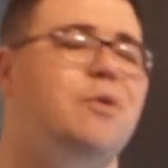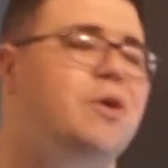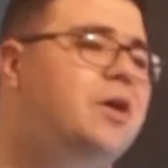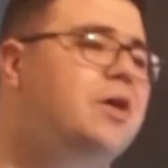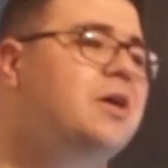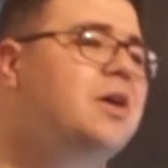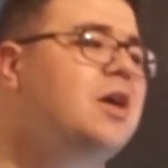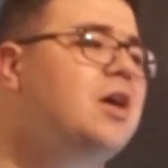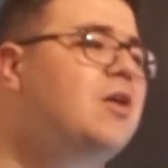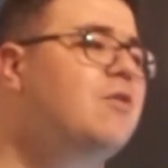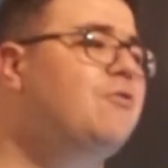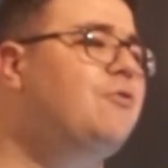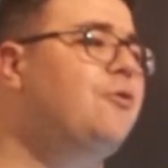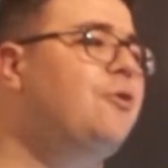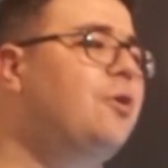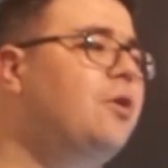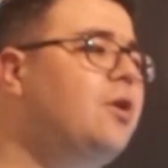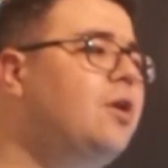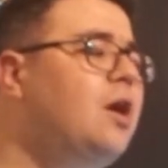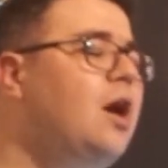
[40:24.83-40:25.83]
But
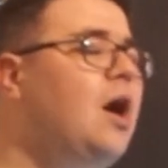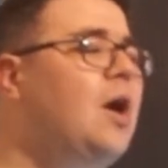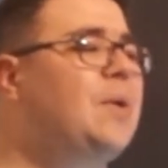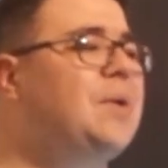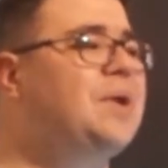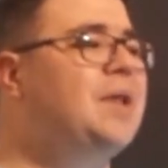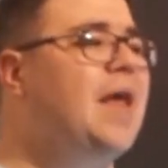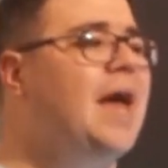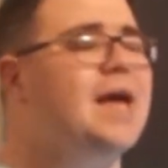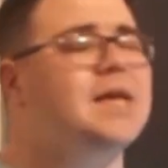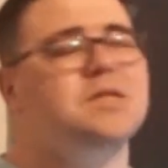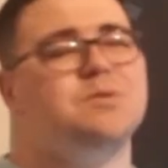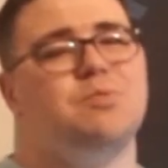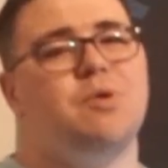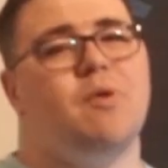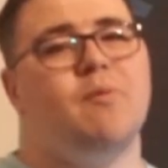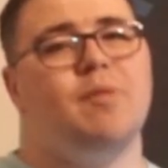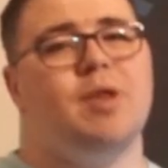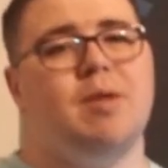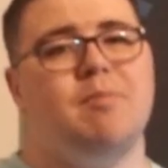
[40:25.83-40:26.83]
for our last
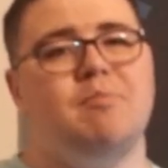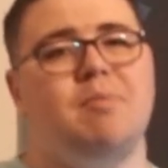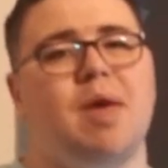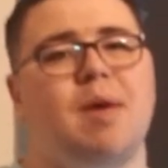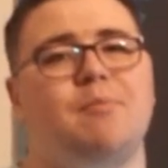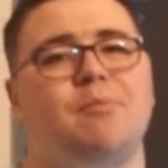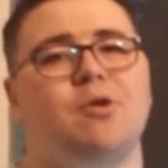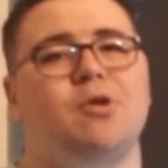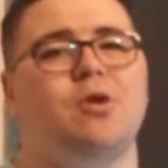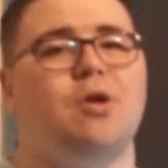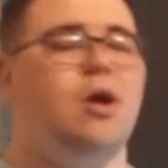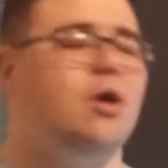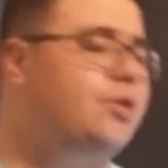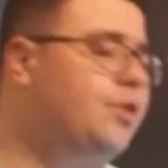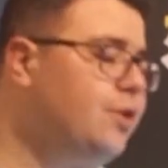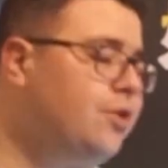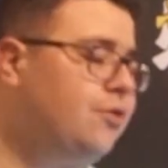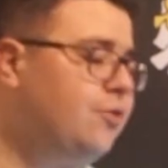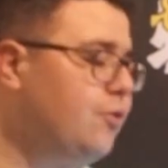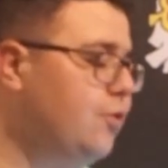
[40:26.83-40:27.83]
permanent member on
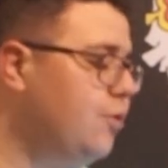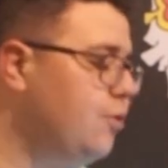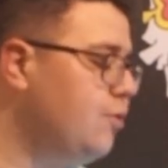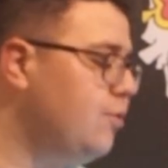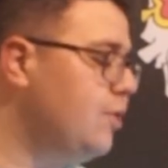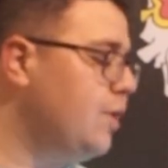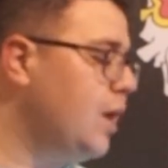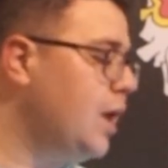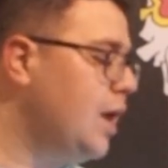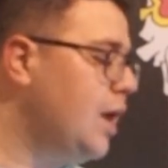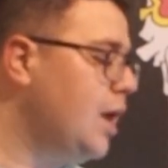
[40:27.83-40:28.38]
the crew,